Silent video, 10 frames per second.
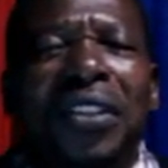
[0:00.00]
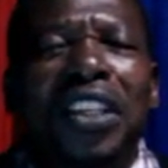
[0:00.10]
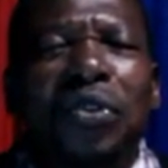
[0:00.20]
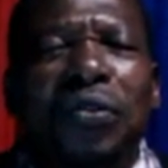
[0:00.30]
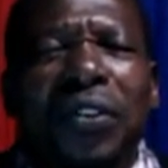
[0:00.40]

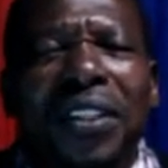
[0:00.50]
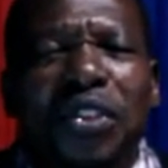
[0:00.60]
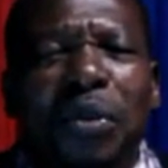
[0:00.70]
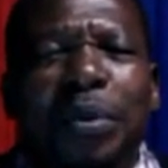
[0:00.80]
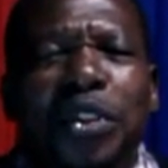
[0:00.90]
Thank you for
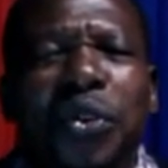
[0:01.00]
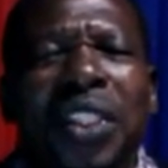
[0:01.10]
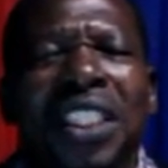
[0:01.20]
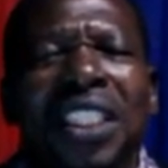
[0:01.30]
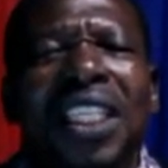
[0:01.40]
this
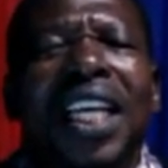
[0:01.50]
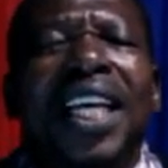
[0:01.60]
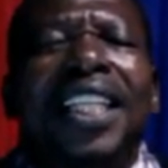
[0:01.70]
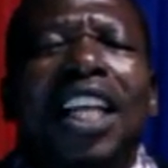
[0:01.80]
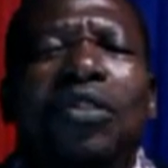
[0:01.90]
opportunity
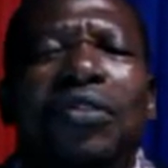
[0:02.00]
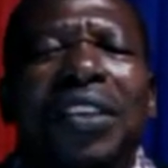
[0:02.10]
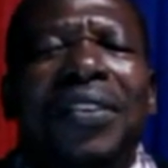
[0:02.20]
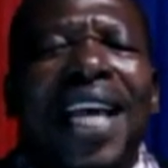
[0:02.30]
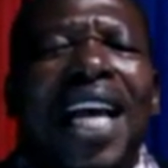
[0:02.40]
that you have
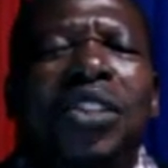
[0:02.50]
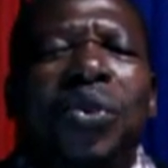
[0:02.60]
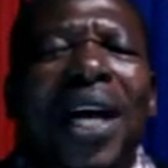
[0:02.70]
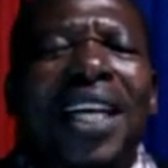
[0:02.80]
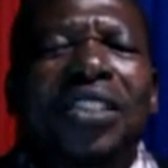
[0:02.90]
given
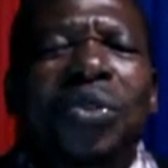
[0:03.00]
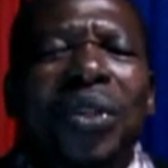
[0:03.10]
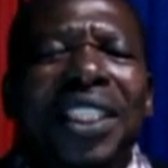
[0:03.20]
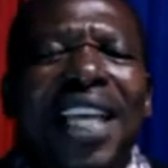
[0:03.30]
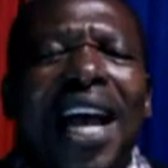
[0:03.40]
unto us to
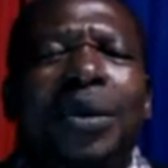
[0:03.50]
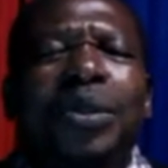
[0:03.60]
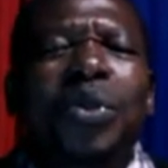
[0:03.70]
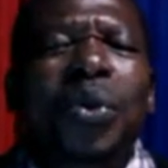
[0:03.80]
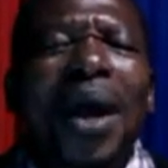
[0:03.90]
reach
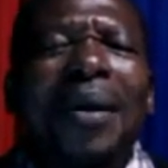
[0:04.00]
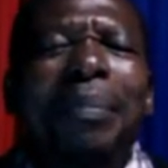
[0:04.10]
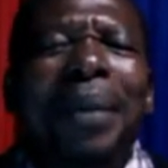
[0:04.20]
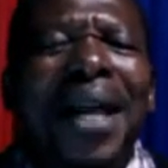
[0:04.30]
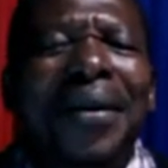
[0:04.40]
out to
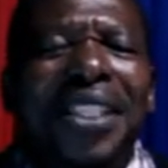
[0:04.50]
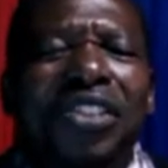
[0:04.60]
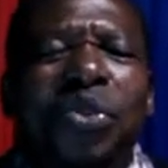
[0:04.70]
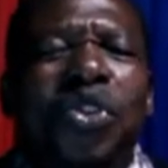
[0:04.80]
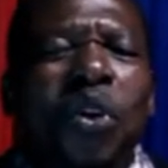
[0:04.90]
our
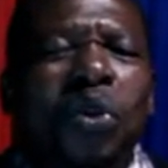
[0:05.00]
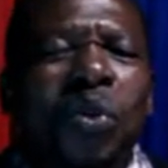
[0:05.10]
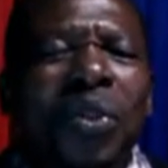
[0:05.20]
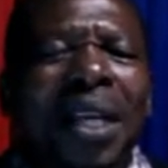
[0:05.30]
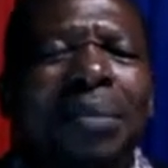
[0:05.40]
parents, to talk
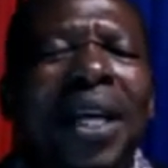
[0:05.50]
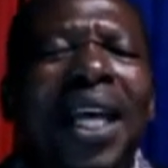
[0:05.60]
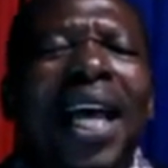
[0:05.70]
to them,